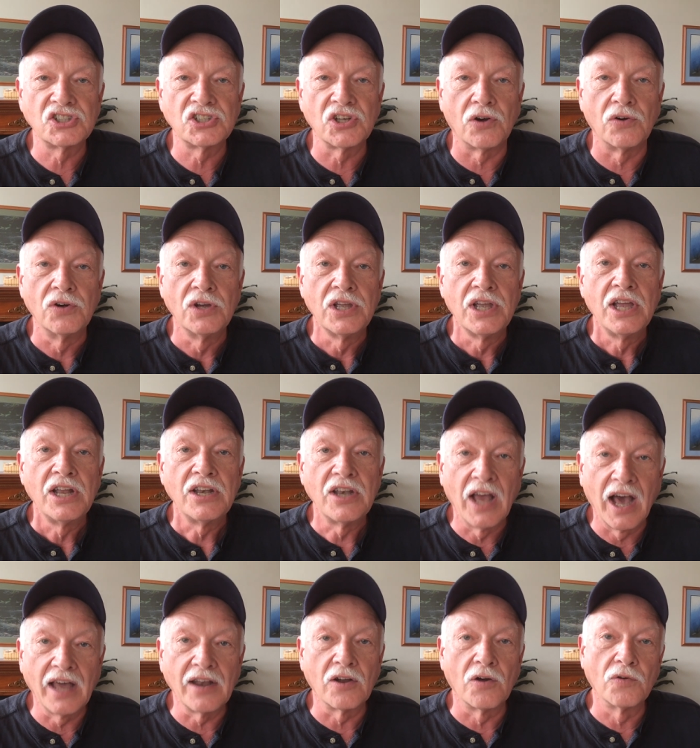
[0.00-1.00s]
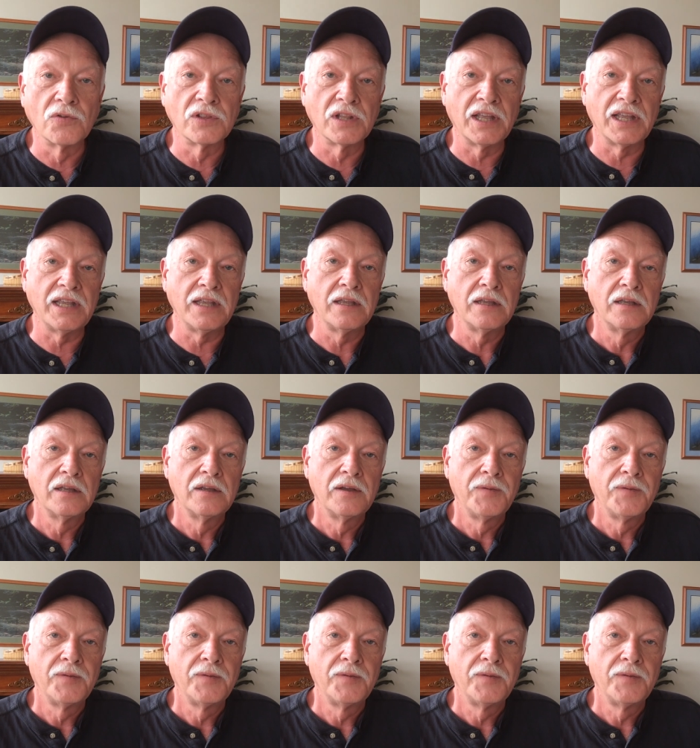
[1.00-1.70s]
So not only